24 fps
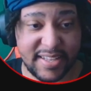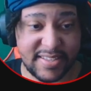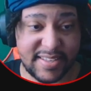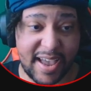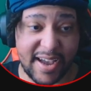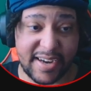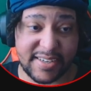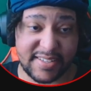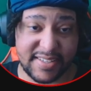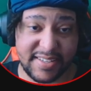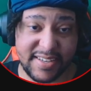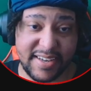
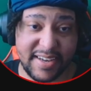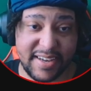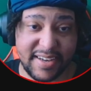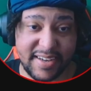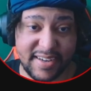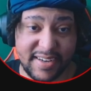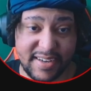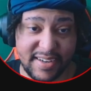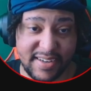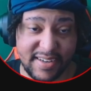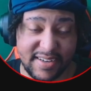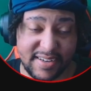That's actually
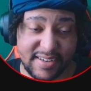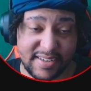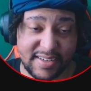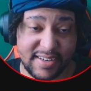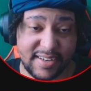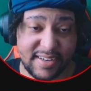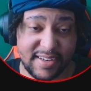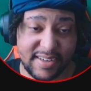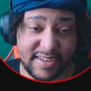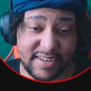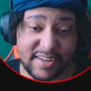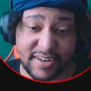
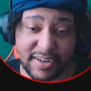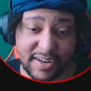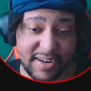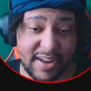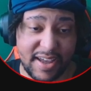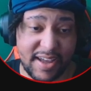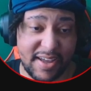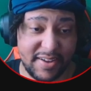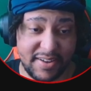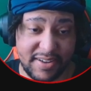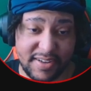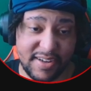
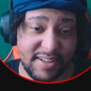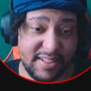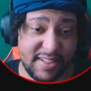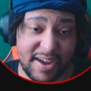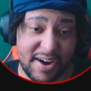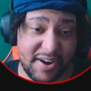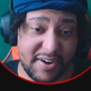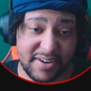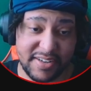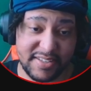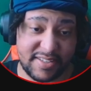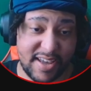good,
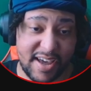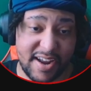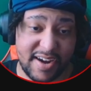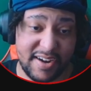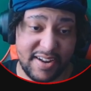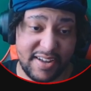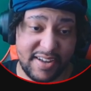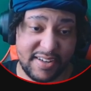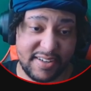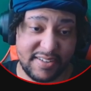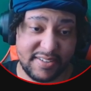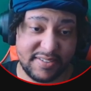hilarious
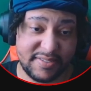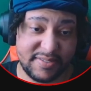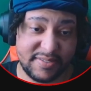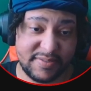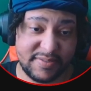editing.